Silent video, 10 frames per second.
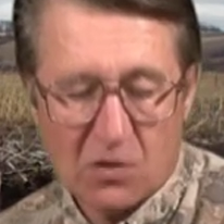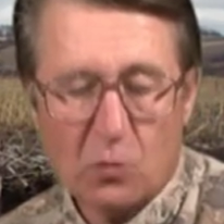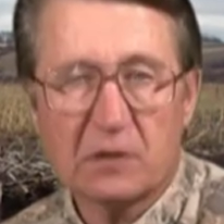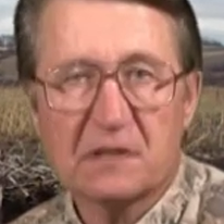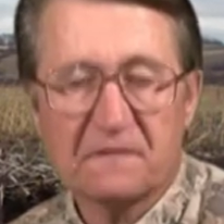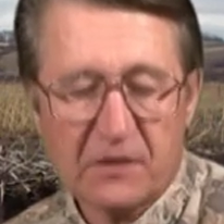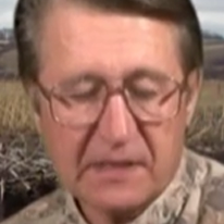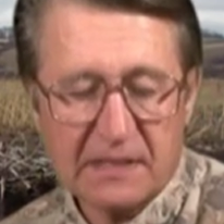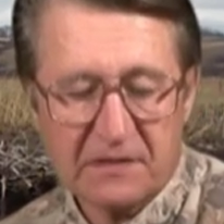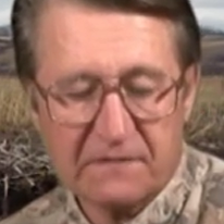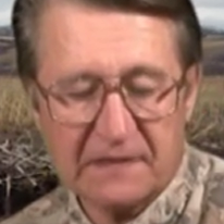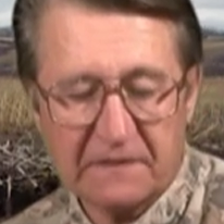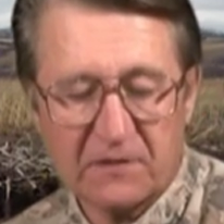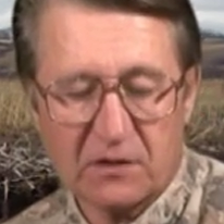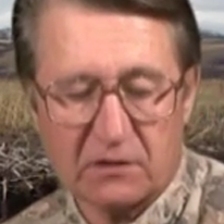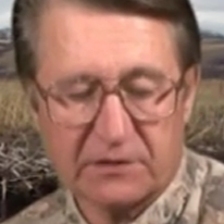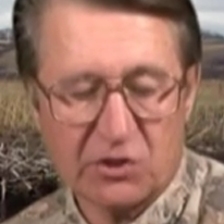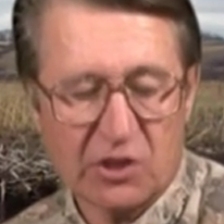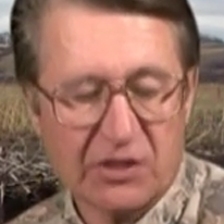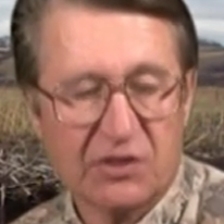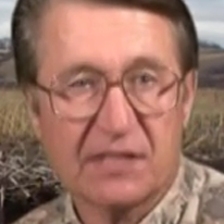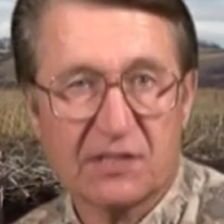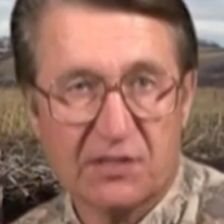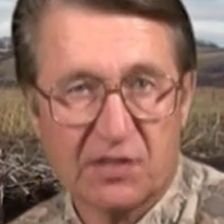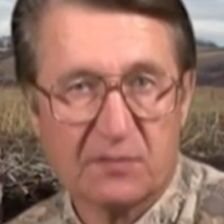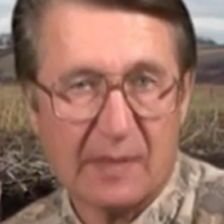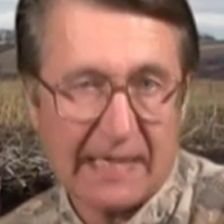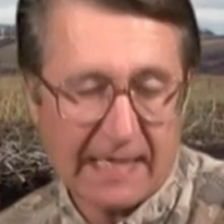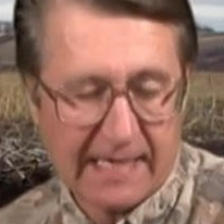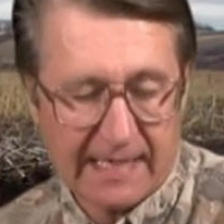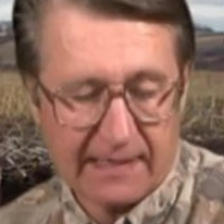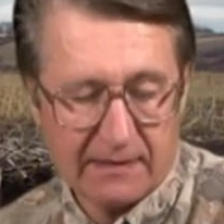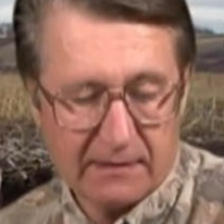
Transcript: where it is very difficult to judge distances by eye.